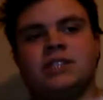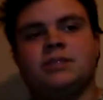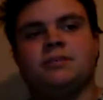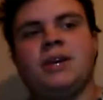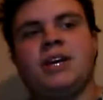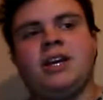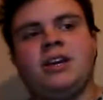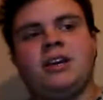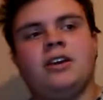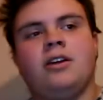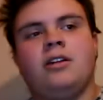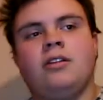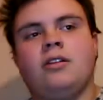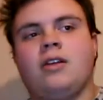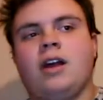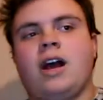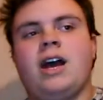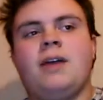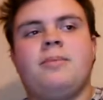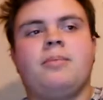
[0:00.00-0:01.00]
this pink
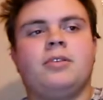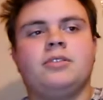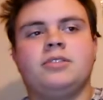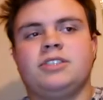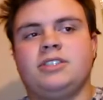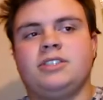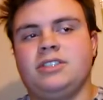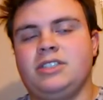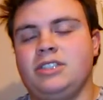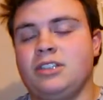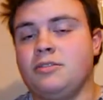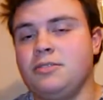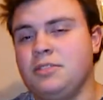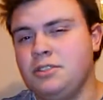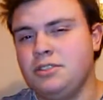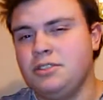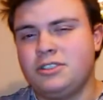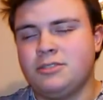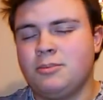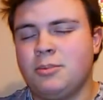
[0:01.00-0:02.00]
color. I personally don't
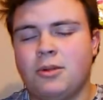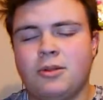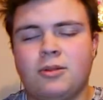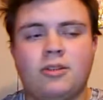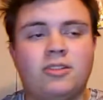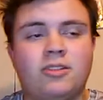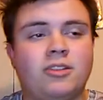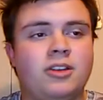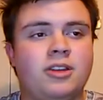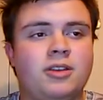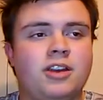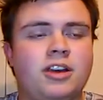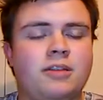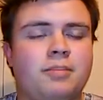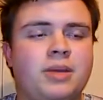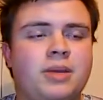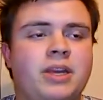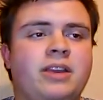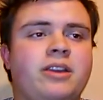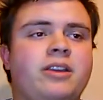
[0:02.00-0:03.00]
use
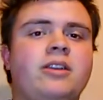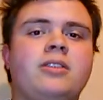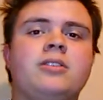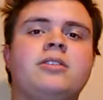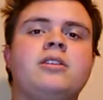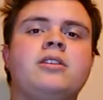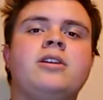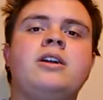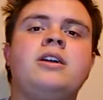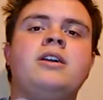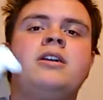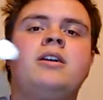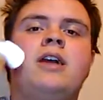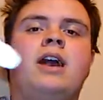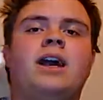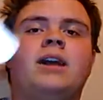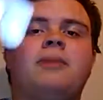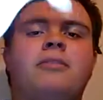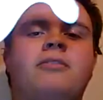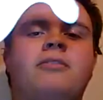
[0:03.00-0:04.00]
the pink color. I